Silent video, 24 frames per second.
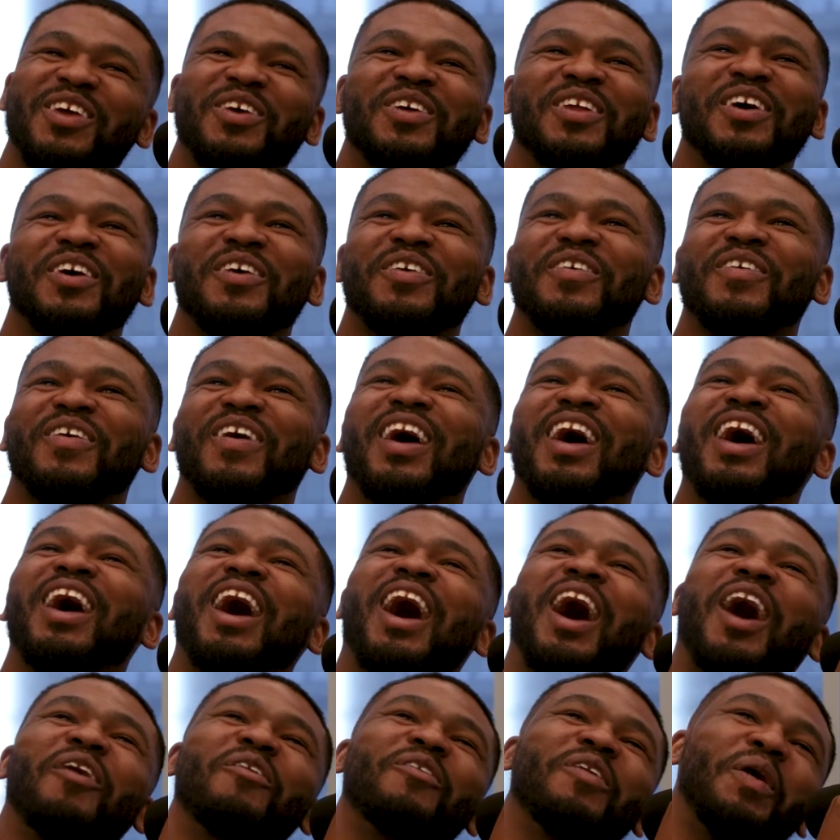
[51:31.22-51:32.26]
Yeah,
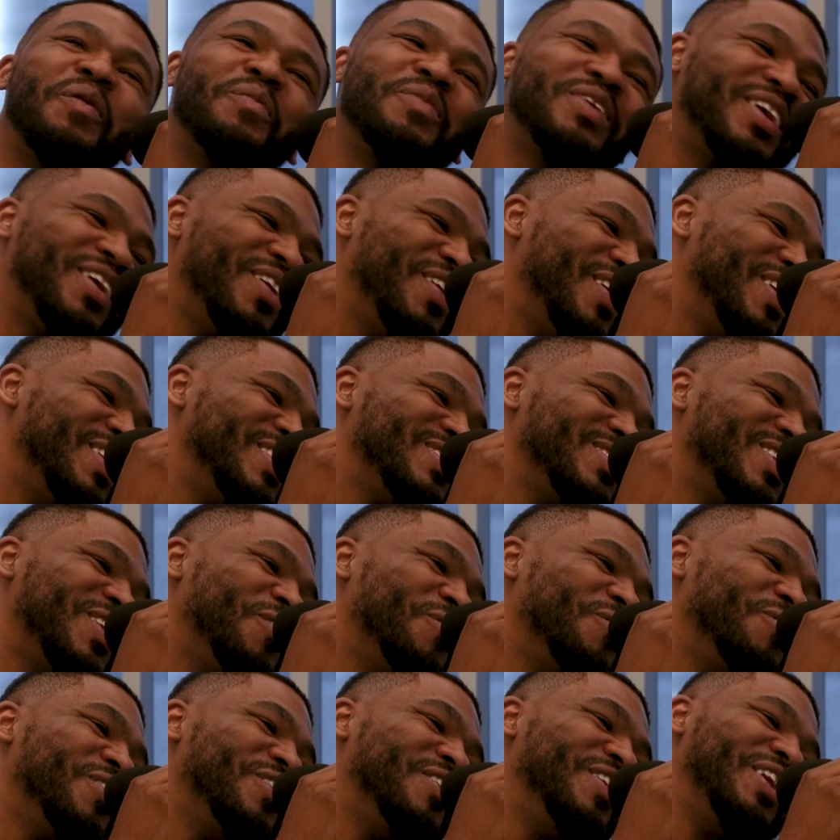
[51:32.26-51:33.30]
I'm curious
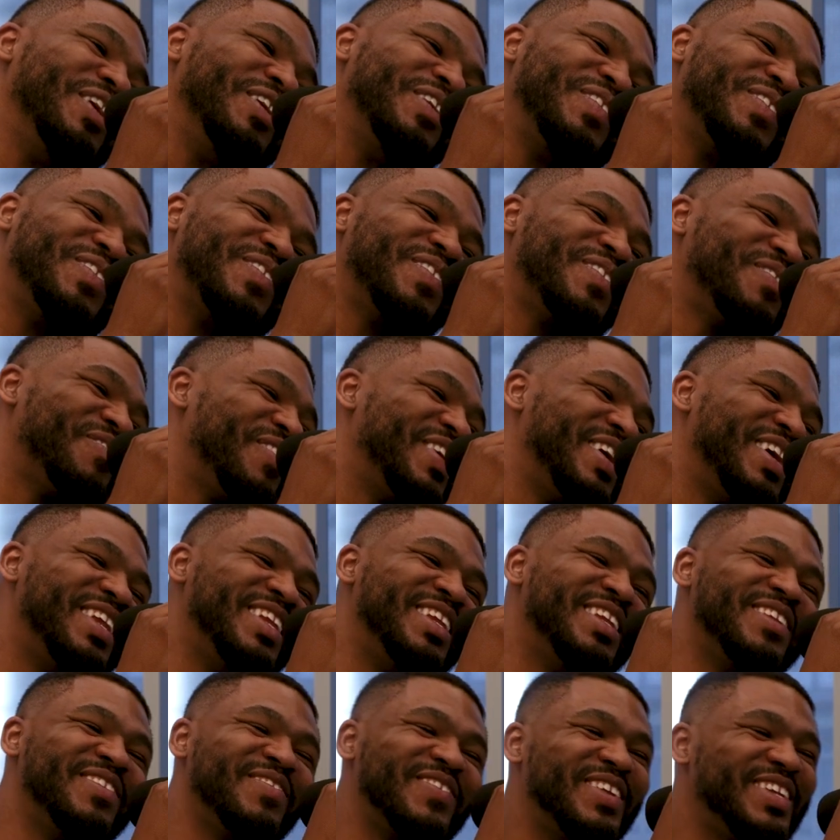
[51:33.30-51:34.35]
on
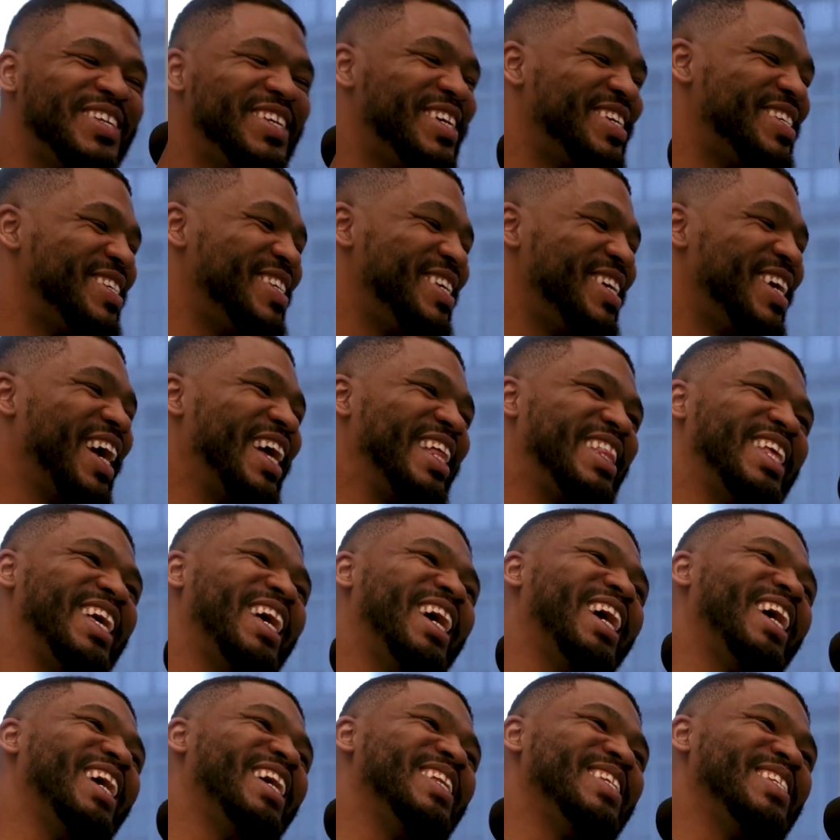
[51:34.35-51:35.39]
when Disney got their
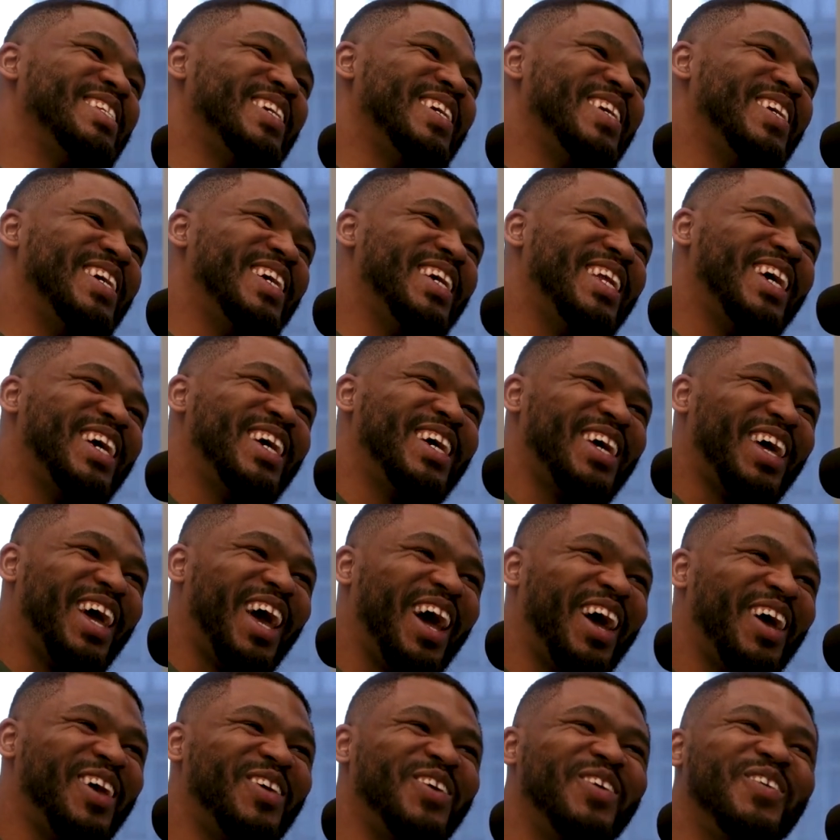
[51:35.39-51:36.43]
hands on it,
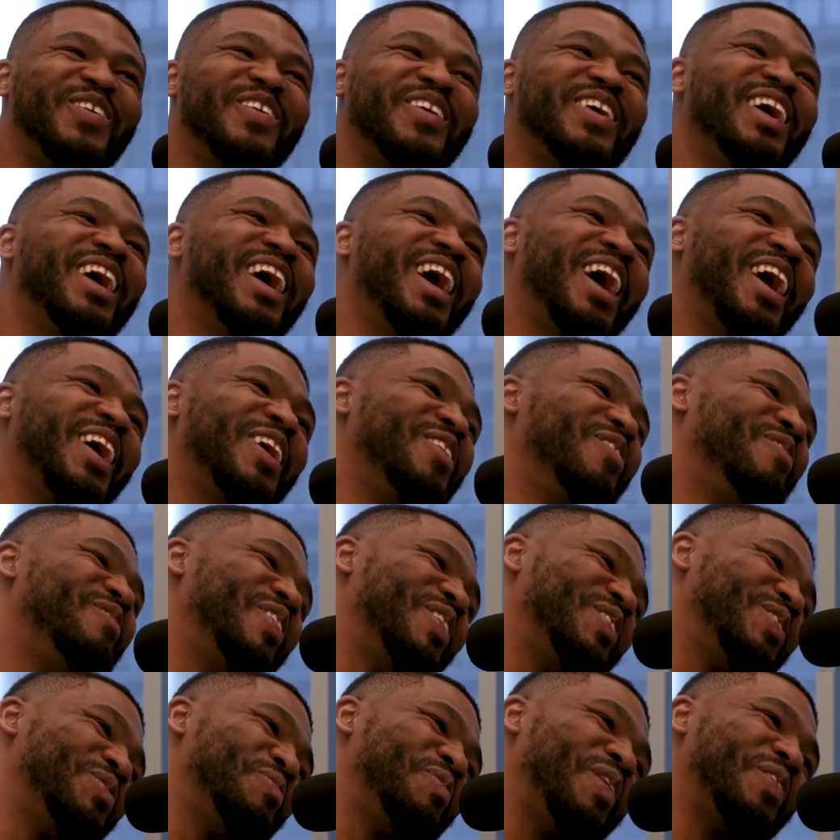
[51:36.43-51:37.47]
how you
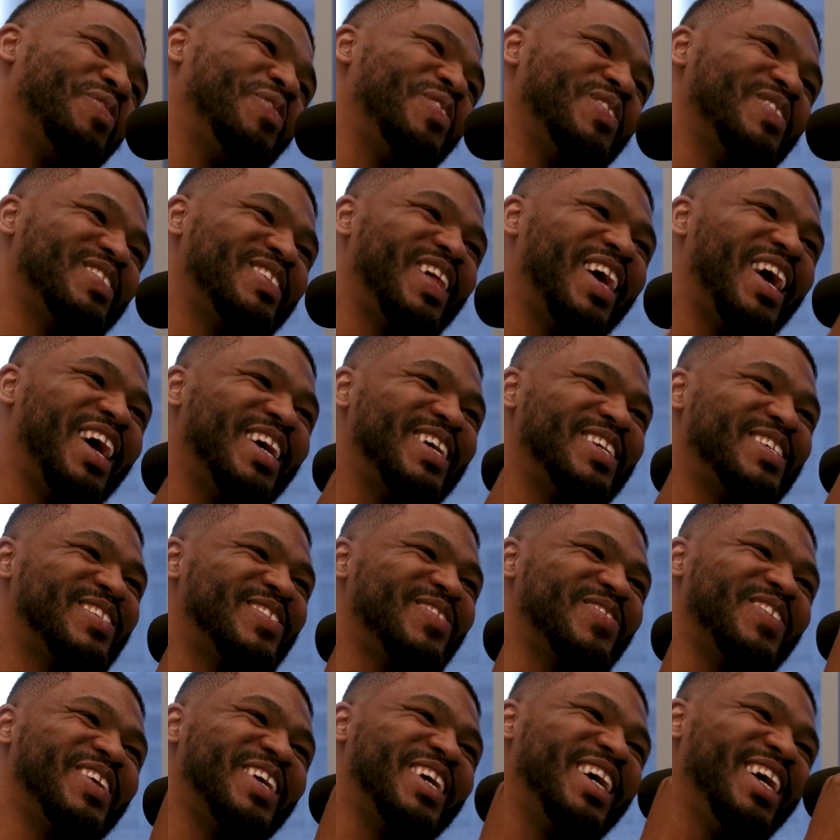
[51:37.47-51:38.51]
felt about those last
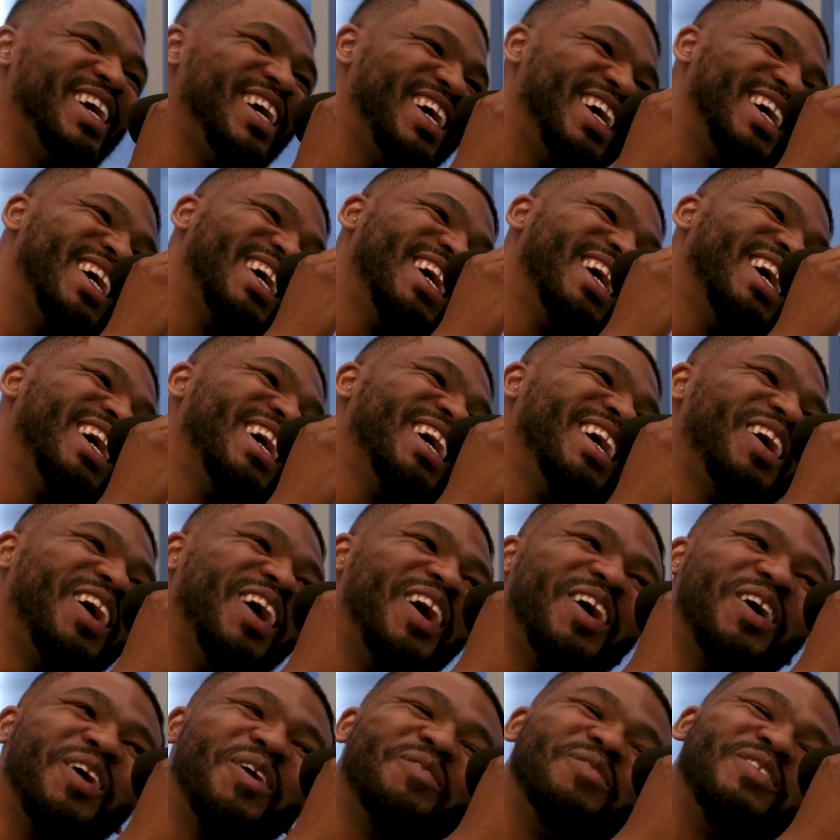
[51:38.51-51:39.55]
three.
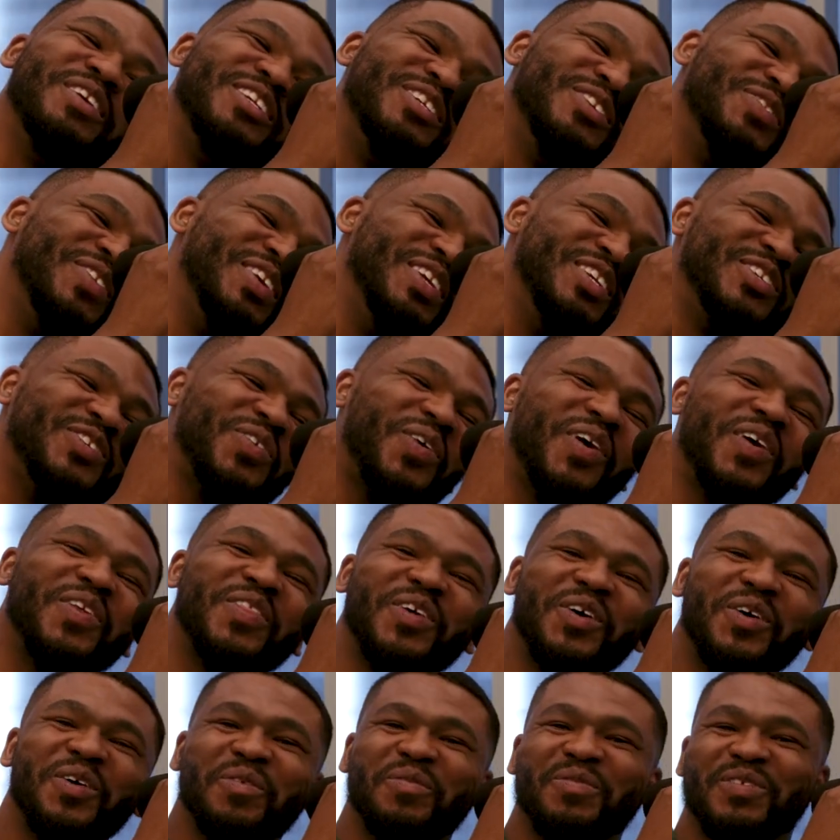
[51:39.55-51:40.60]
Did you enjoy
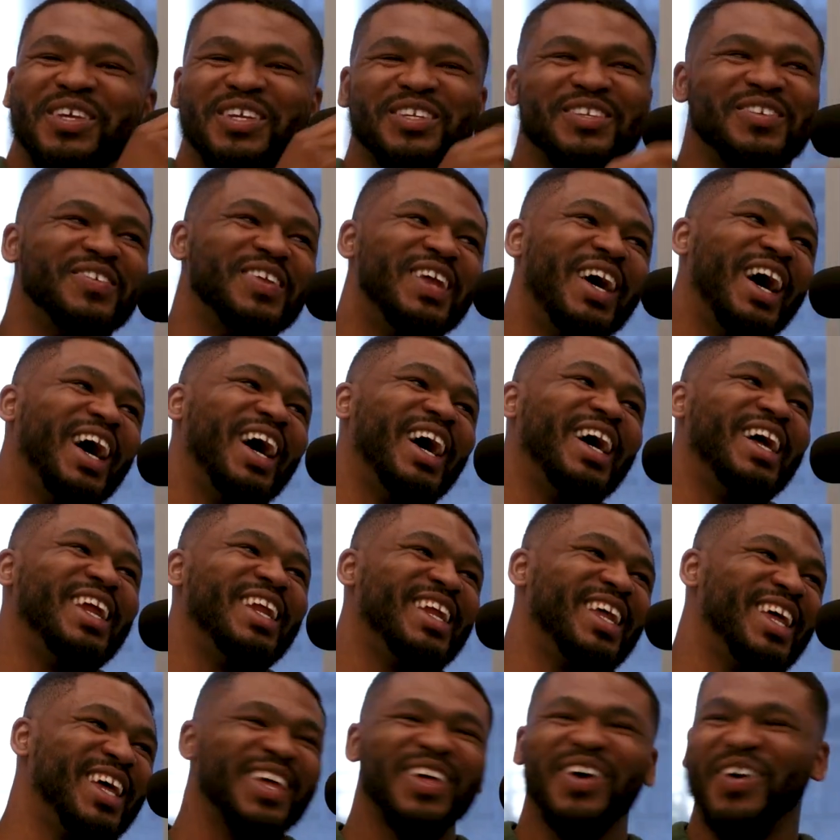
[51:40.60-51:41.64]
them? Did you not?
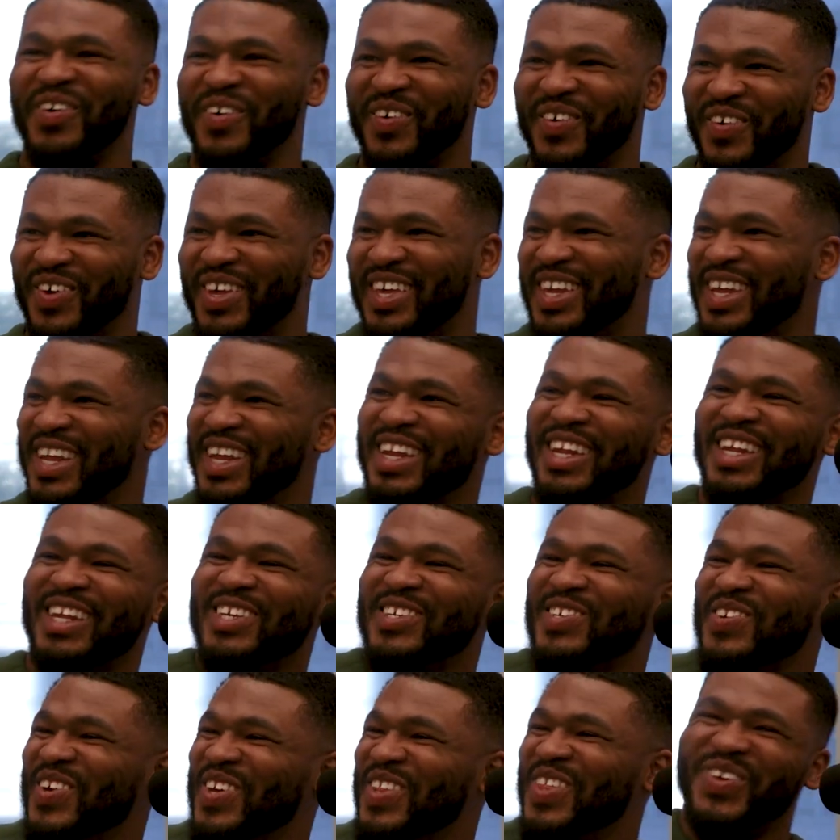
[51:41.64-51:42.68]
Oh, he didn't
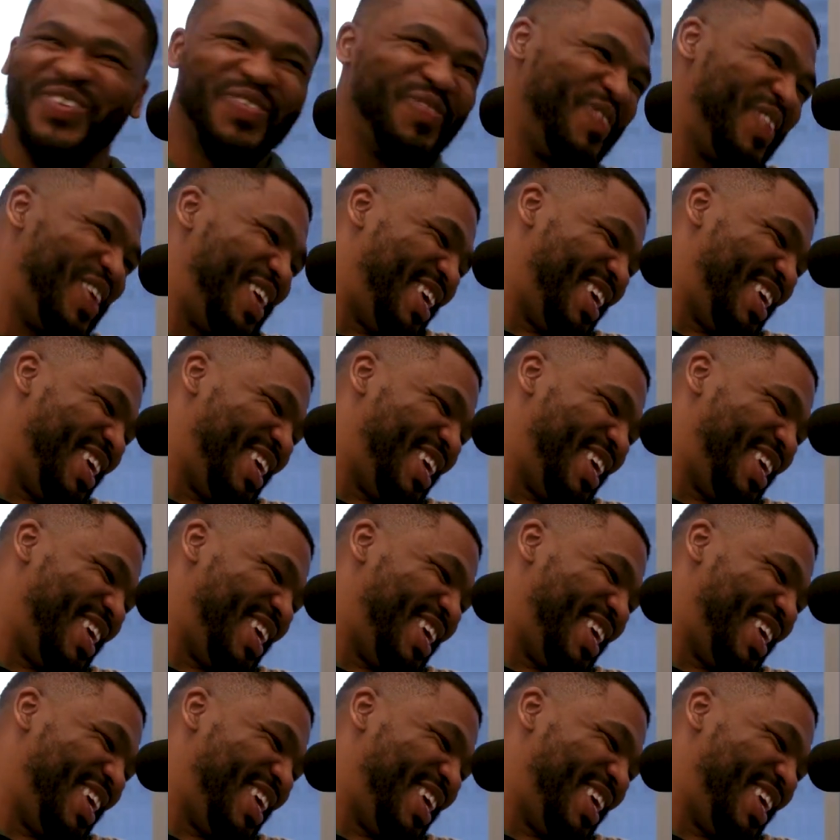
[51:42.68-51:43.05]
enjoy them.